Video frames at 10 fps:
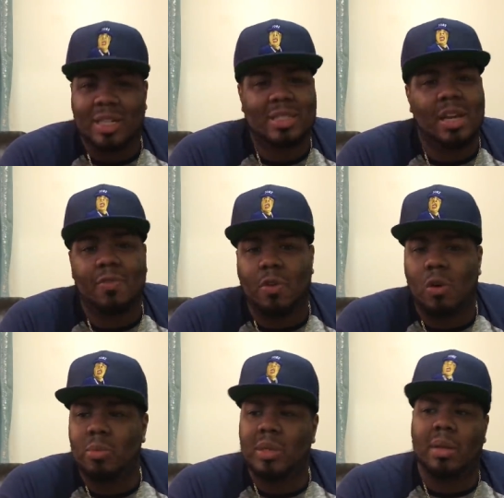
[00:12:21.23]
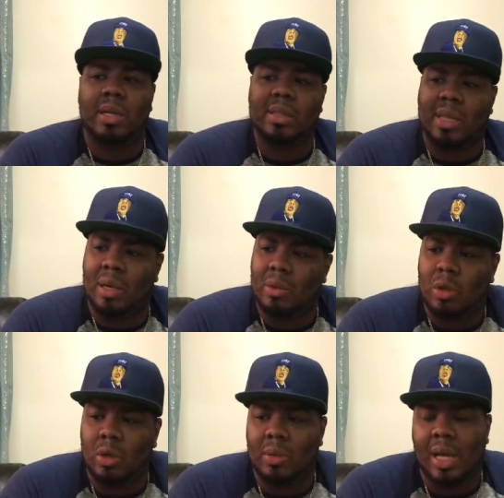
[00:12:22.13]
going to sign for a hometown discount,
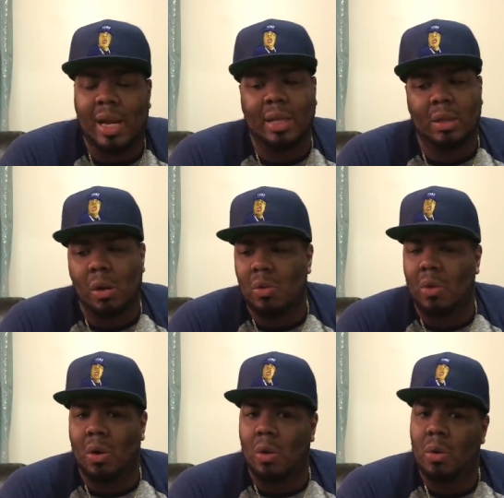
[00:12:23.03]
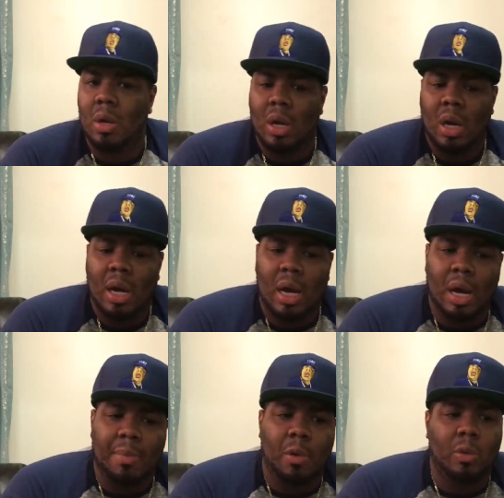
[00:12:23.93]
though, that I don't know.
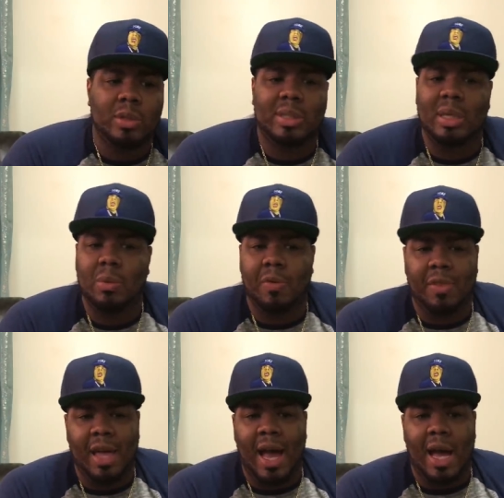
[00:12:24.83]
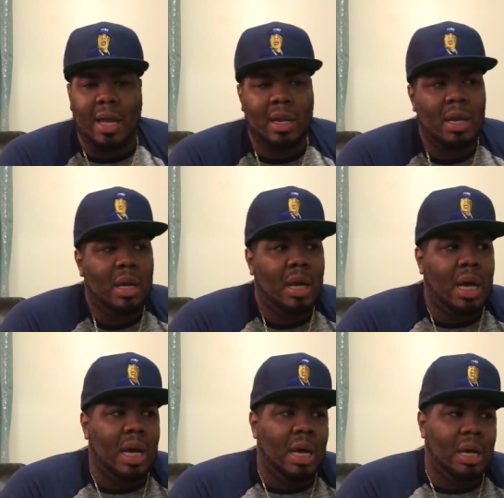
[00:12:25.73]
Uh, but we'll see with that.
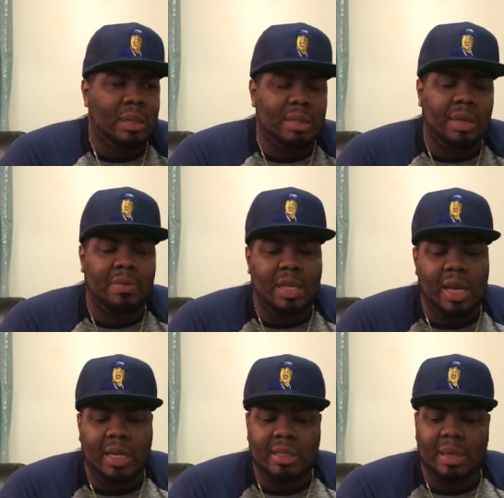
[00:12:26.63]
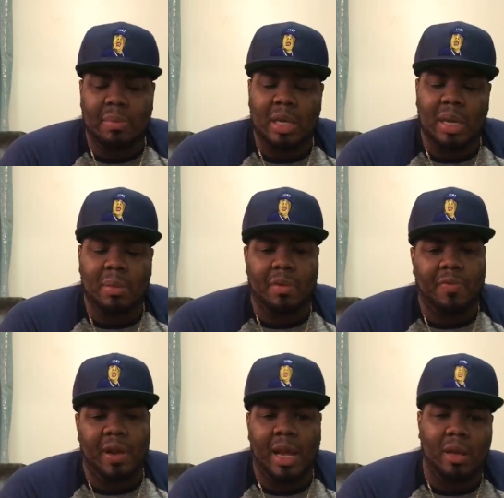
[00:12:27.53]
Uh, see if the Yankees can be able to
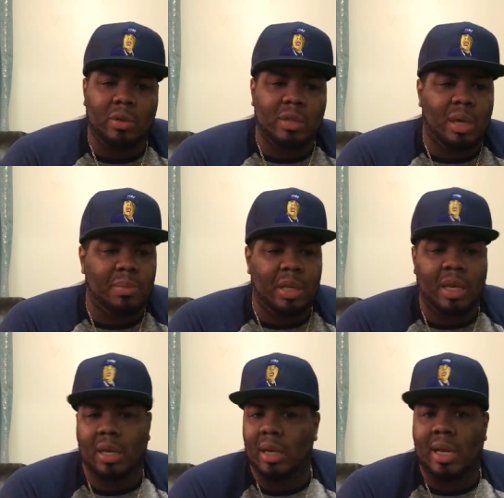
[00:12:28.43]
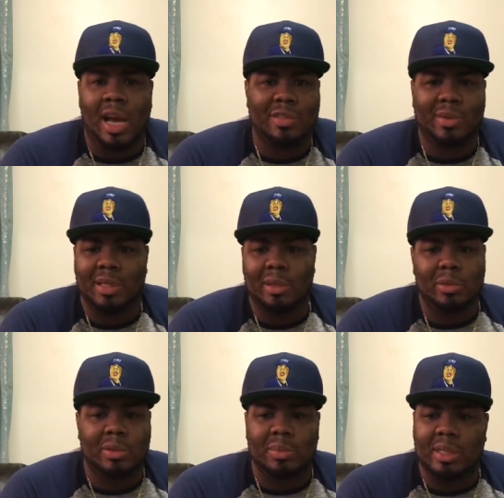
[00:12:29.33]
finagle something. Cashman can
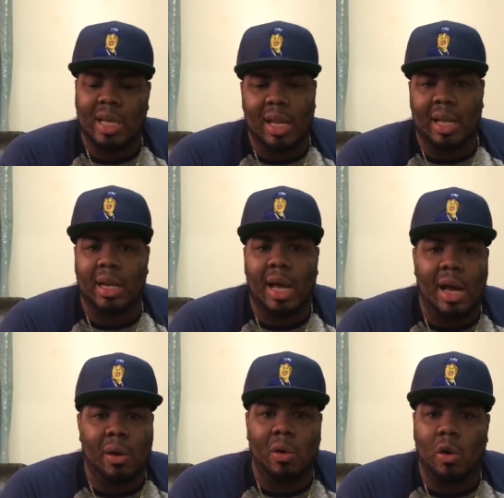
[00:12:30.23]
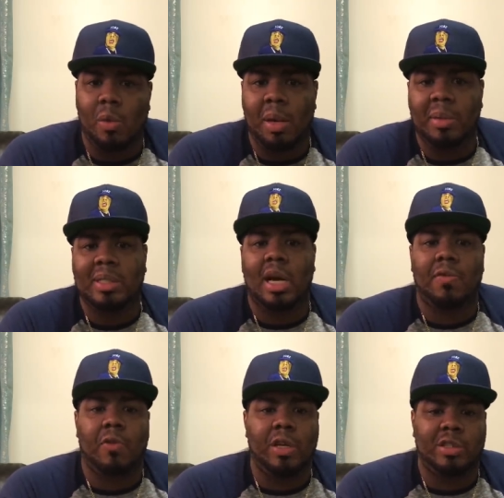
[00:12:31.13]
do some selling. I don't know. Maybe
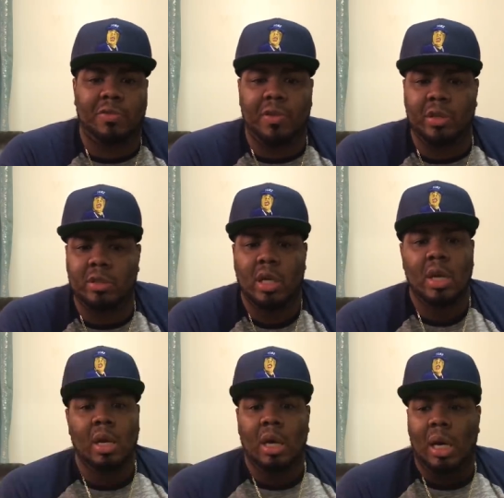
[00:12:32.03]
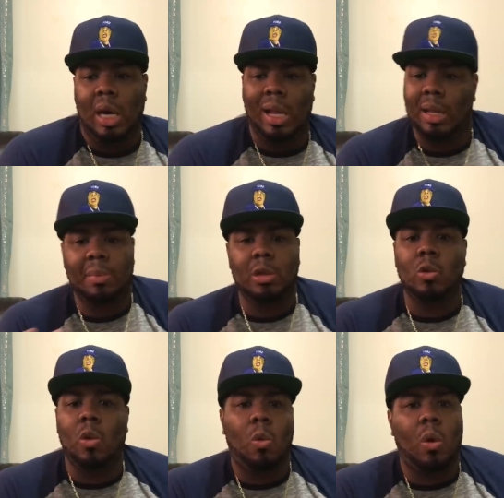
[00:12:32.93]
Todd Frazier feels, uh, let me
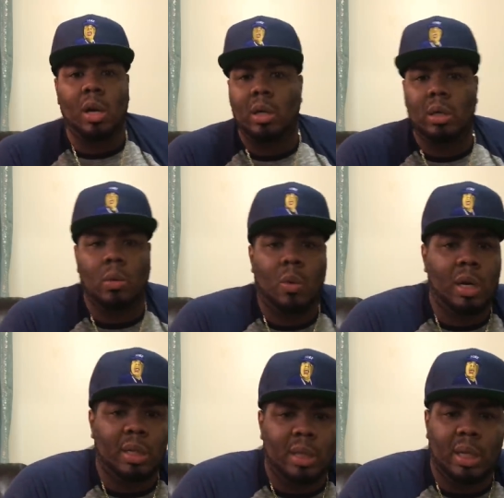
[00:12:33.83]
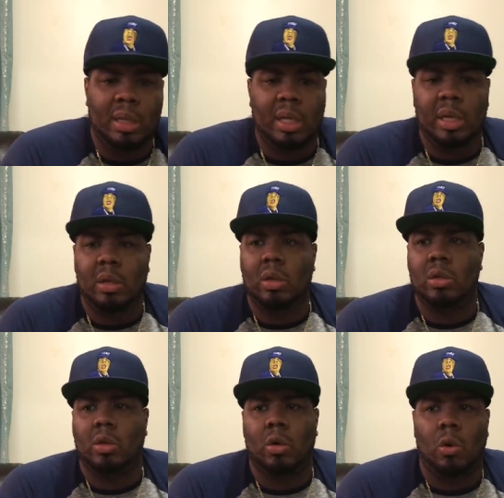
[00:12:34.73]
do a one one and done
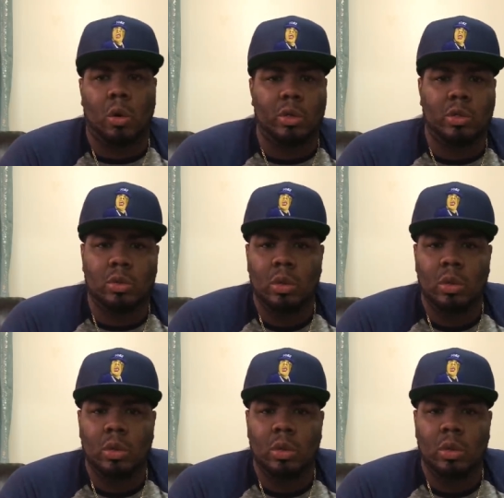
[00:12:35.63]
deal, you know, or